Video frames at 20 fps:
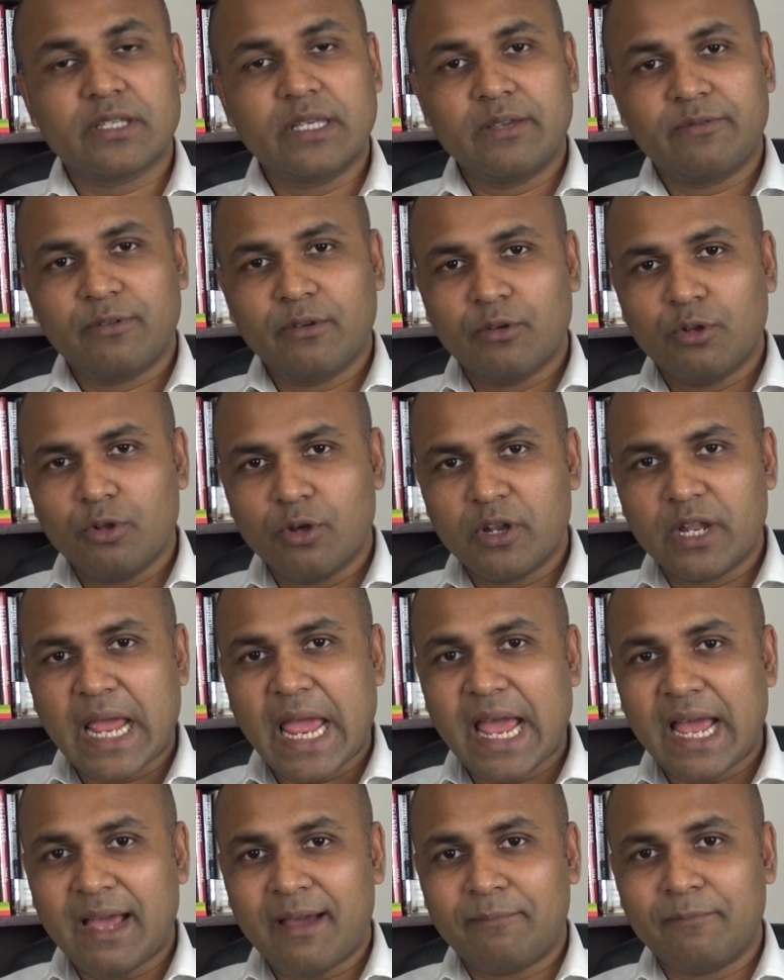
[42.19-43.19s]
If you don't
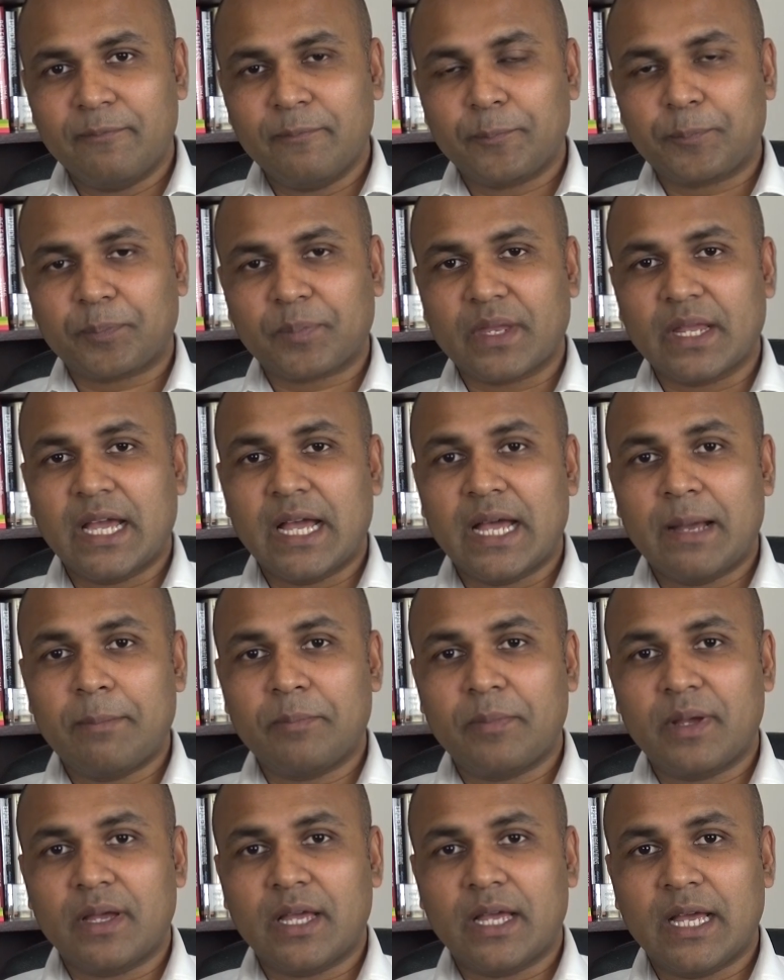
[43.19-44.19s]
have
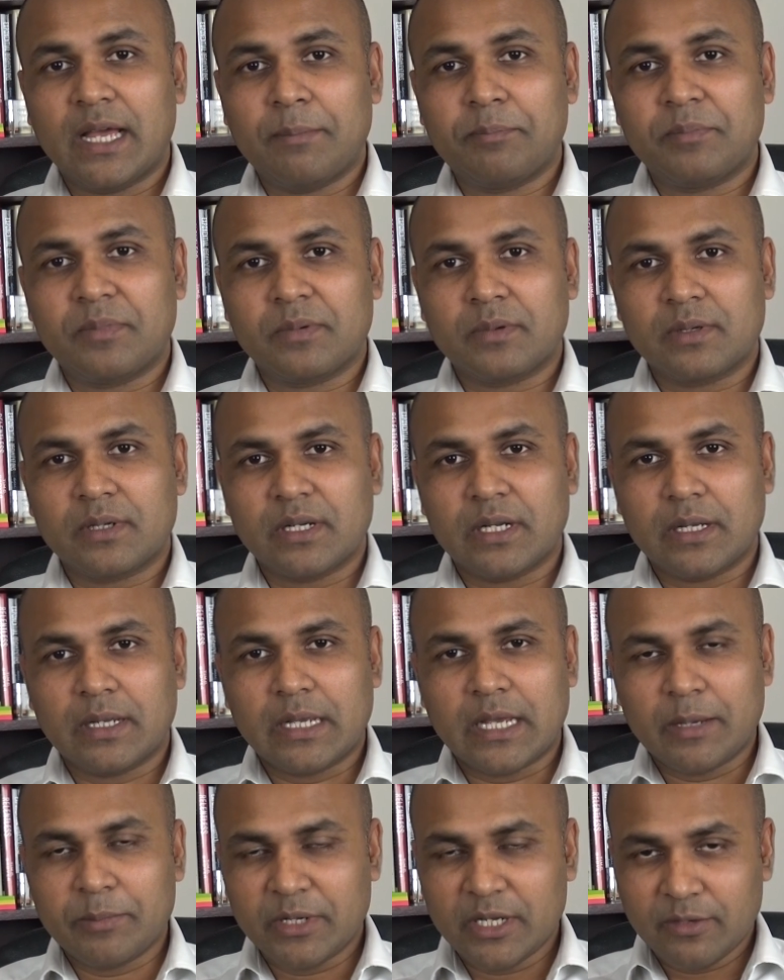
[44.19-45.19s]

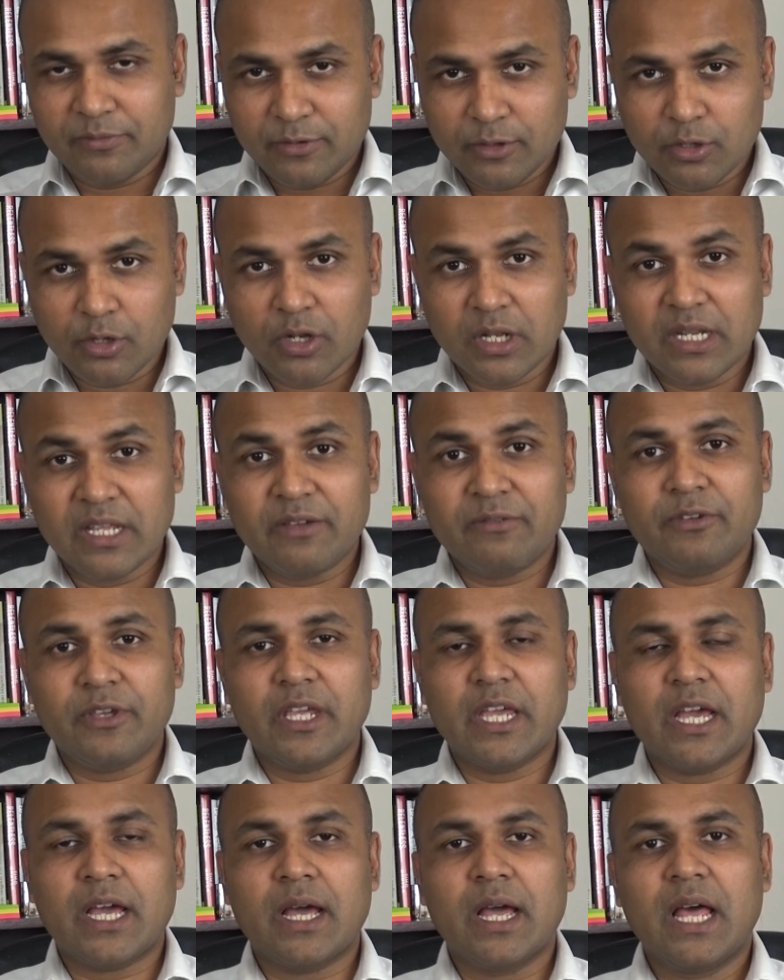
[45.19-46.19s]
if you don't live
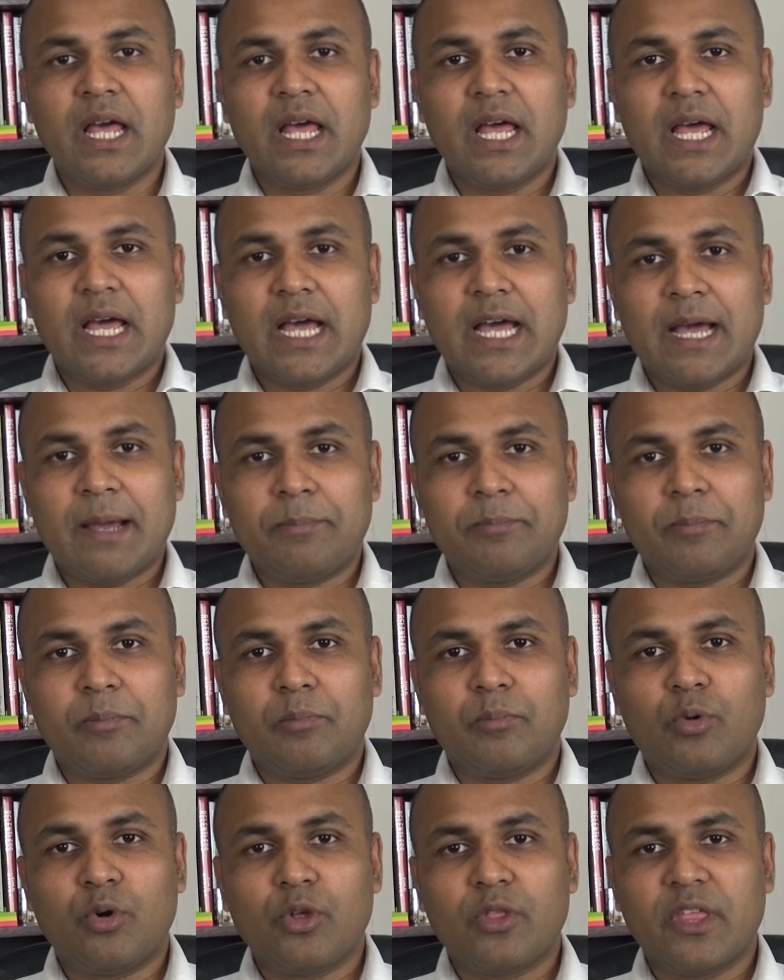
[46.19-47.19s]
here
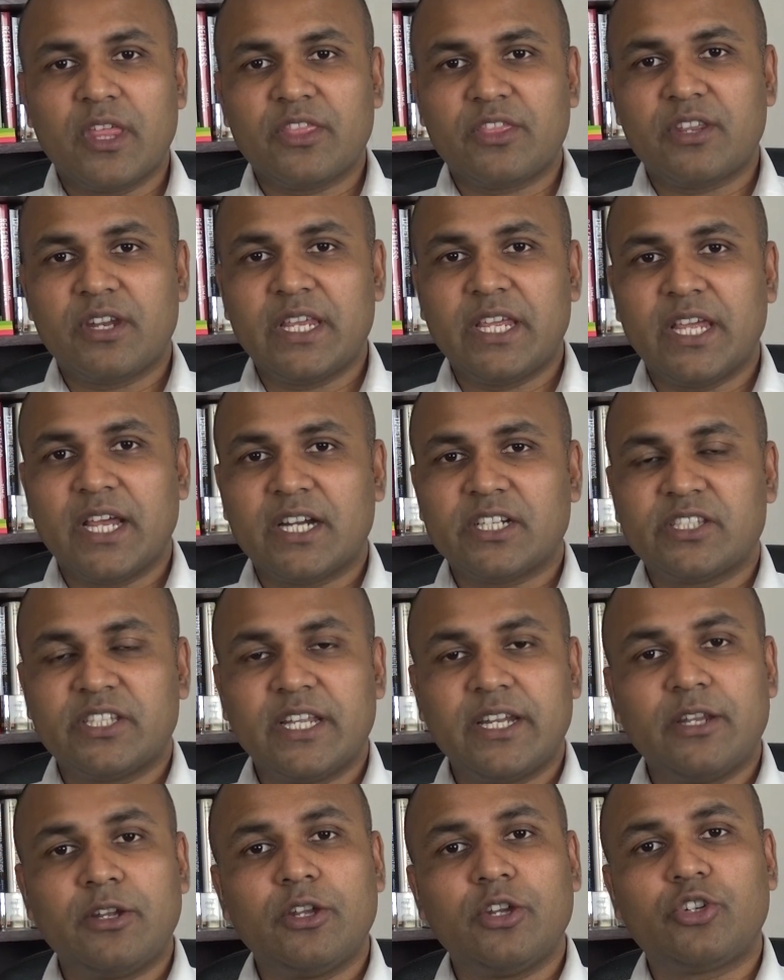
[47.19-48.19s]
more than 3 years,
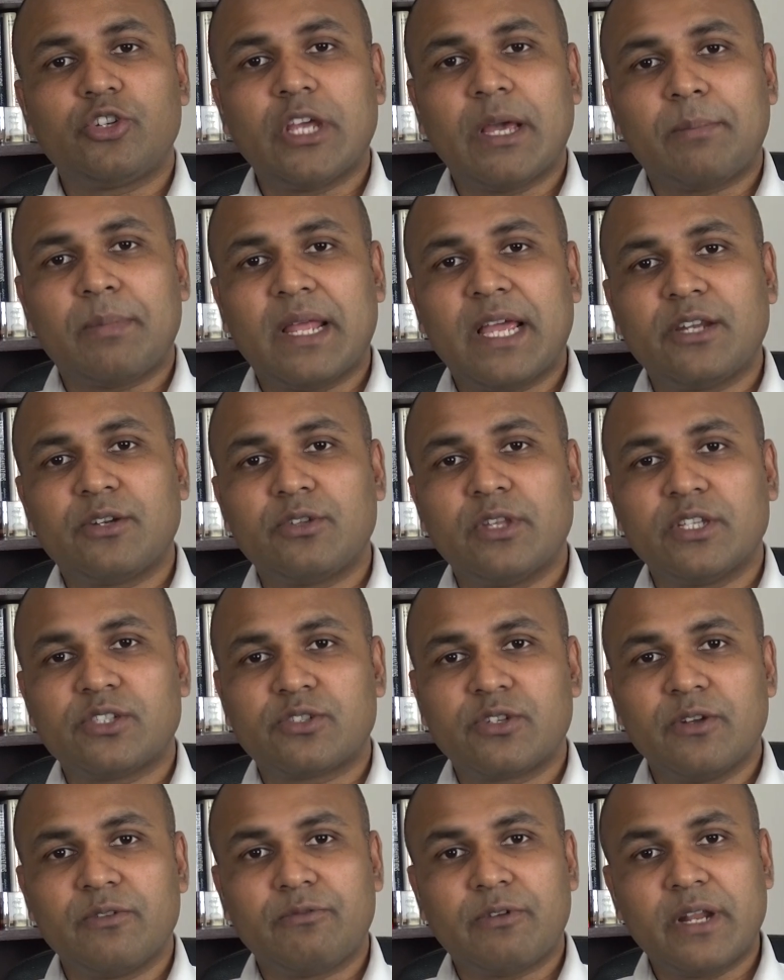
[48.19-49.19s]
then you need to apply to the
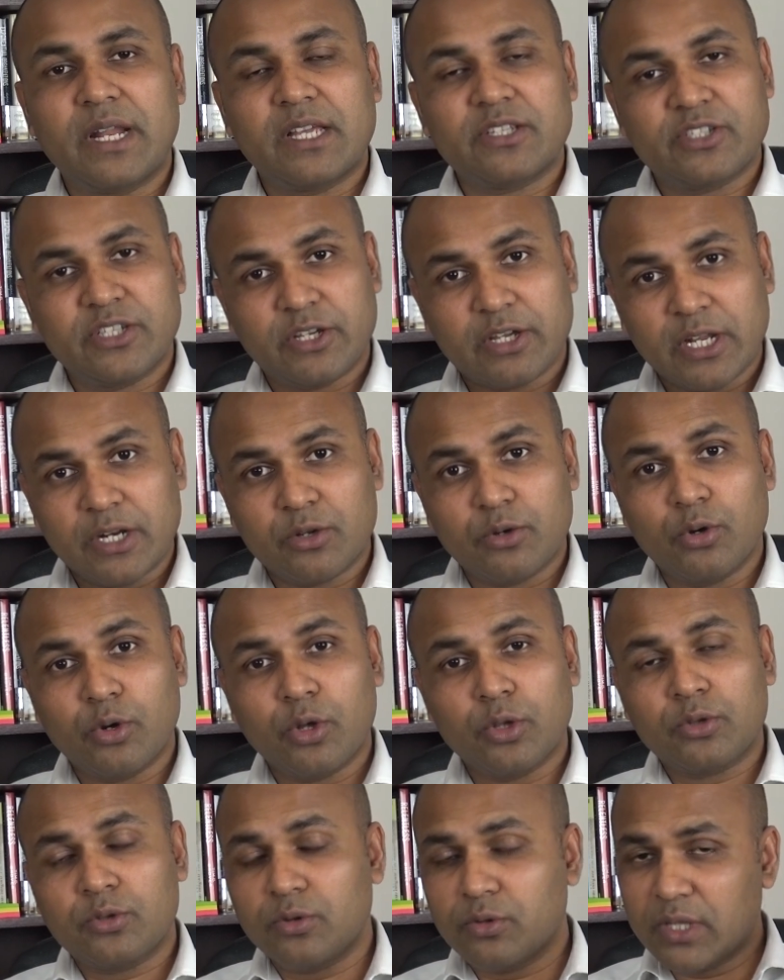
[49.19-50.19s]
student finance. You can
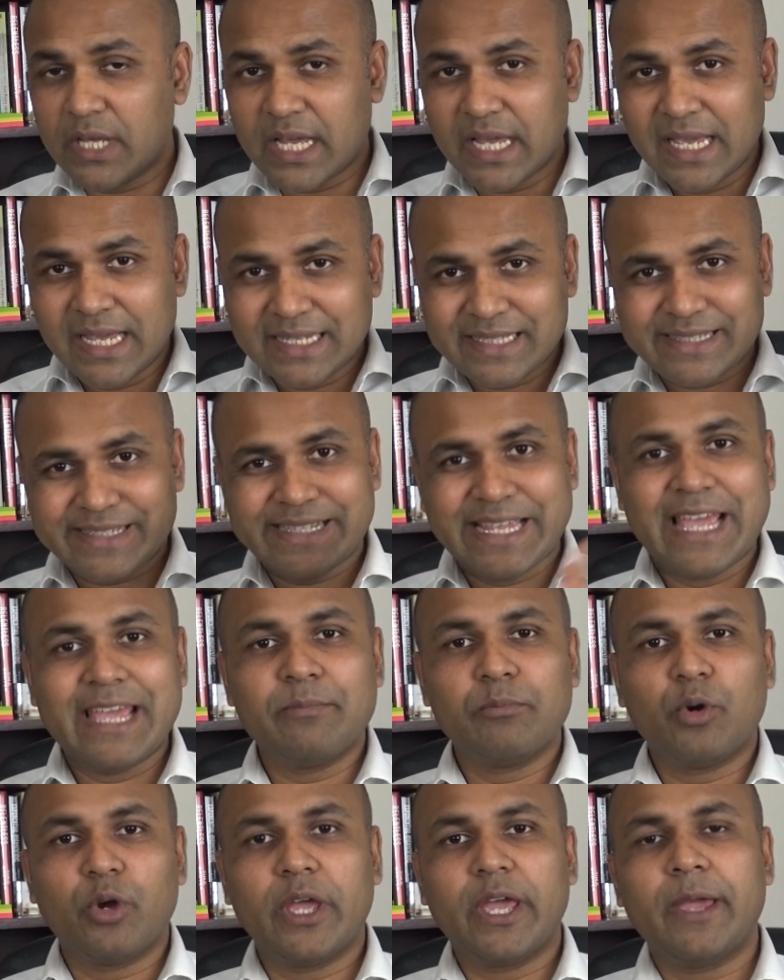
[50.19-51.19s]
go through the
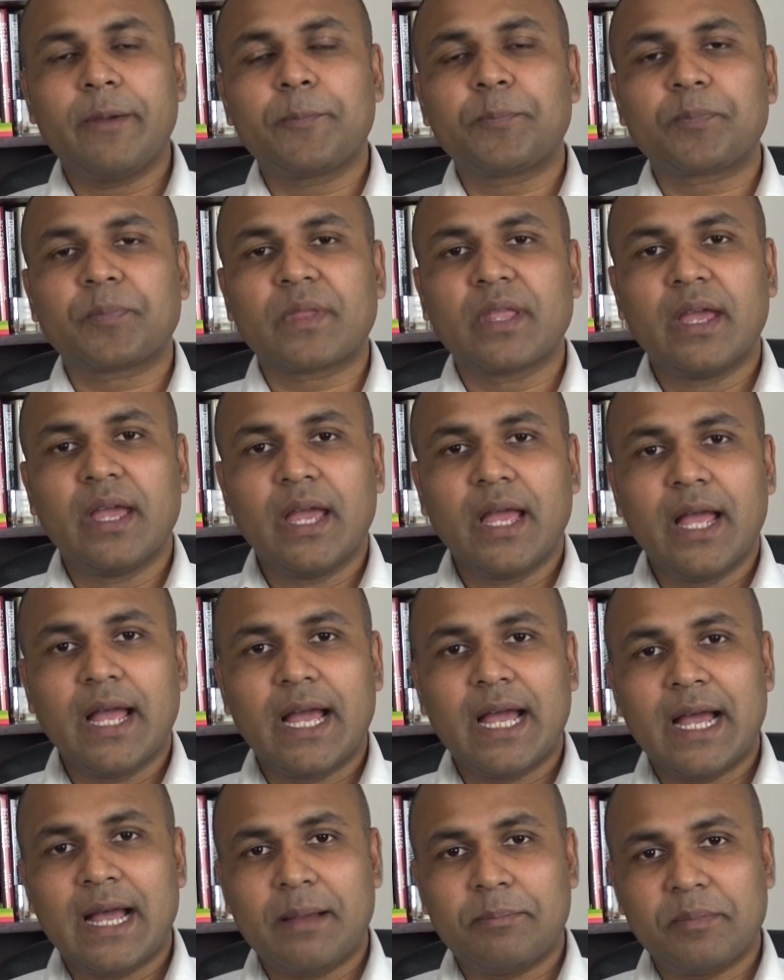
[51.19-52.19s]
same way,
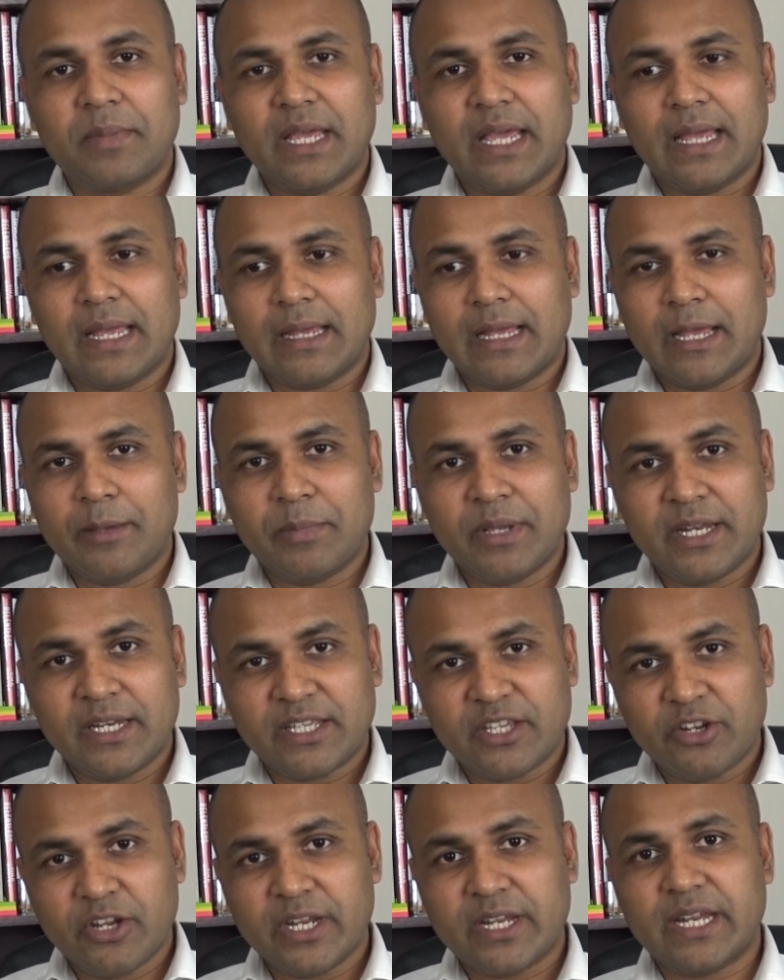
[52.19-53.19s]

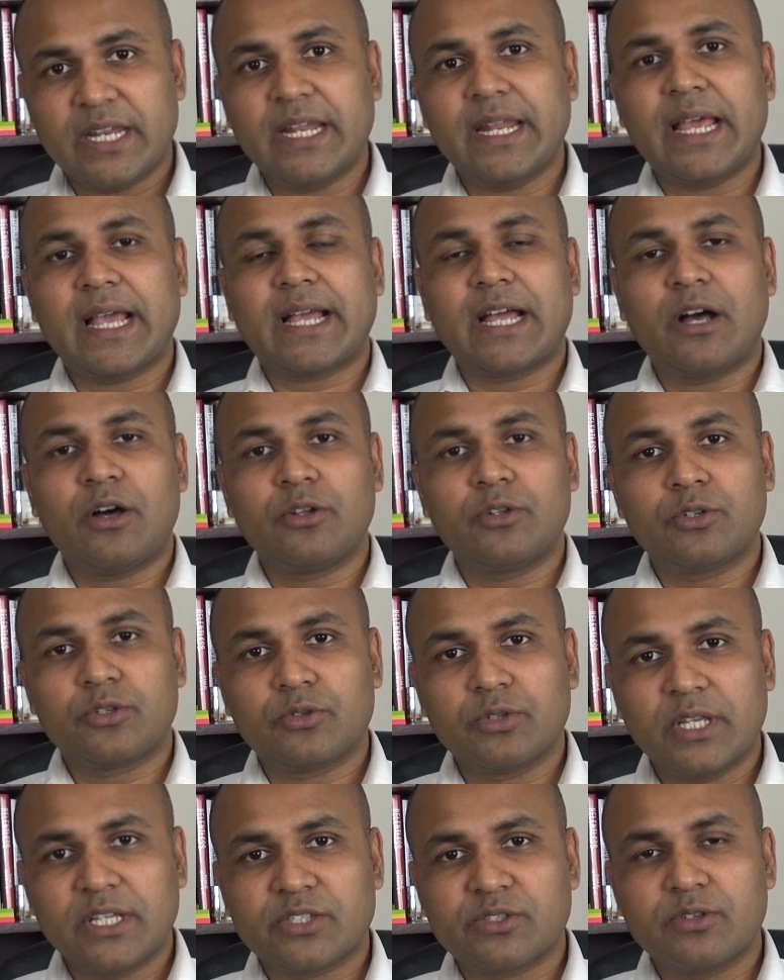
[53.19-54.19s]
created an account
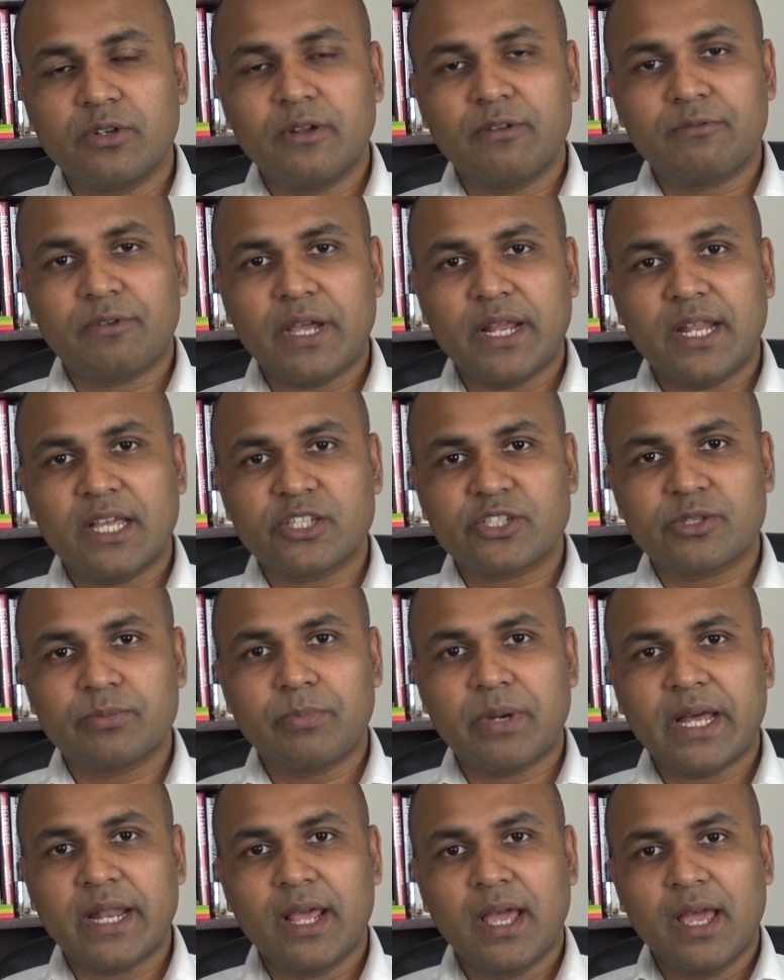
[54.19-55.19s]
to the student finance,
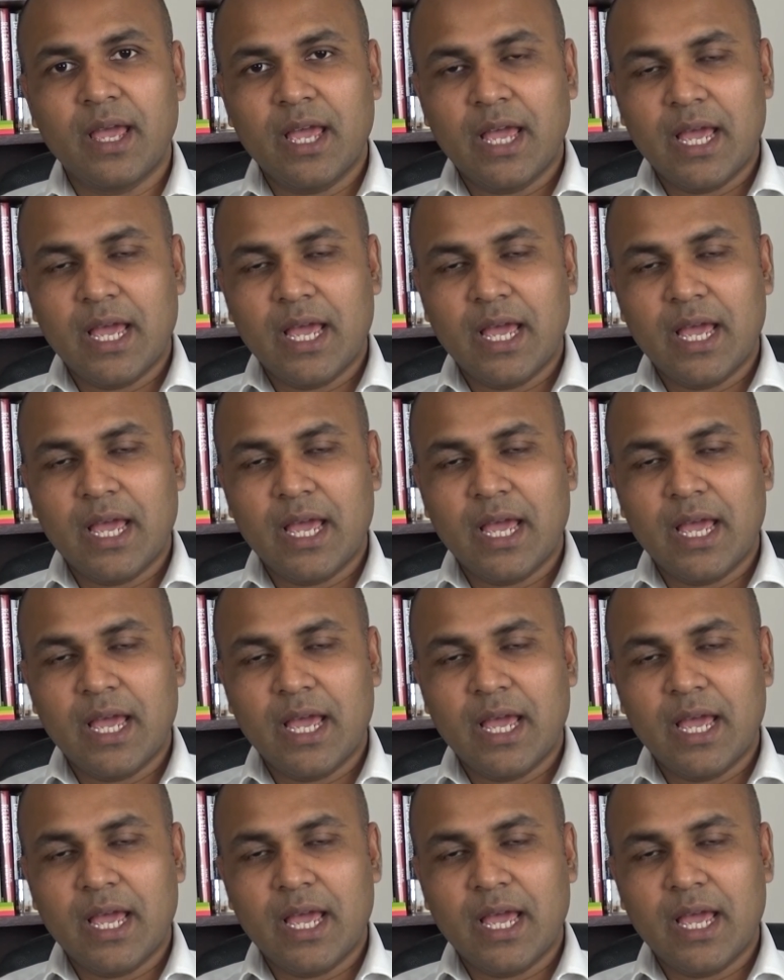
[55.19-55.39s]
but